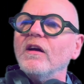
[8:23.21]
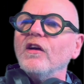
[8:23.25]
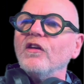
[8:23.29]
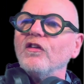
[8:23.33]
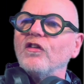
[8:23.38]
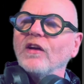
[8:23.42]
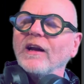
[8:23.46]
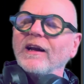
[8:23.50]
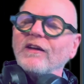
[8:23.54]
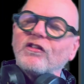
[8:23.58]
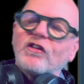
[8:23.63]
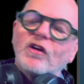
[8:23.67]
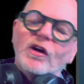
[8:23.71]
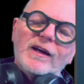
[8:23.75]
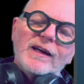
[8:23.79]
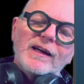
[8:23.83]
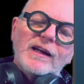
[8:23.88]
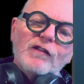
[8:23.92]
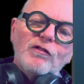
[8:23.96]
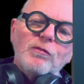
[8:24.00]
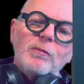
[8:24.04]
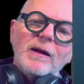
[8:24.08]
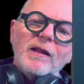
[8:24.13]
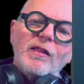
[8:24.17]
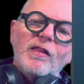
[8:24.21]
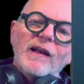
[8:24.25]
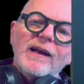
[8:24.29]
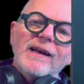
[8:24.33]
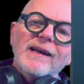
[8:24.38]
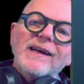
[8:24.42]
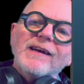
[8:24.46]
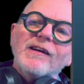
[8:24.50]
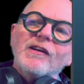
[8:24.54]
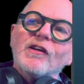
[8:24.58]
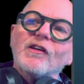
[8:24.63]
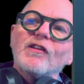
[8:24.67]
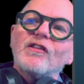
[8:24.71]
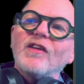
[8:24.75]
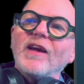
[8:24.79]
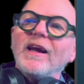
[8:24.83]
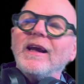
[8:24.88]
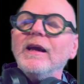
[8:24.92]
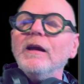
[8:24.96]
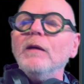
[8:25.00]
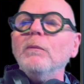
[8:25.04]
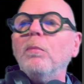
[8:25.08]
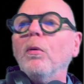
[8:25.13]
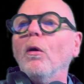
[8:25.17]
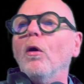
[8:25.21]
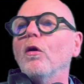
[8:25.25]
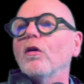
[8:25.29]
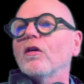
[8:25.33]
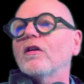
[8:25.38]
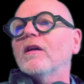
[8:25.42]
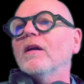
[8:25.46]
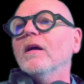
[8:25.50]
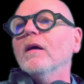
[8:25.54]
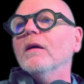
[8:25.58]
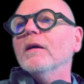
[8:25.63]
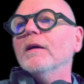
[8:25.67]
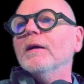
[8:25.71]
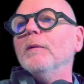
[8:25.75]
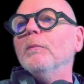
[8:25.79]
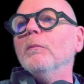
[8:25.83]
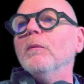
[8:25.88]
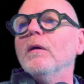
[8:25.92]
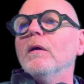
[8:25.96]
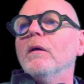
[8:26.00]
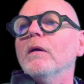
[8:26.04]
So that's going to give me the Linux epoch time.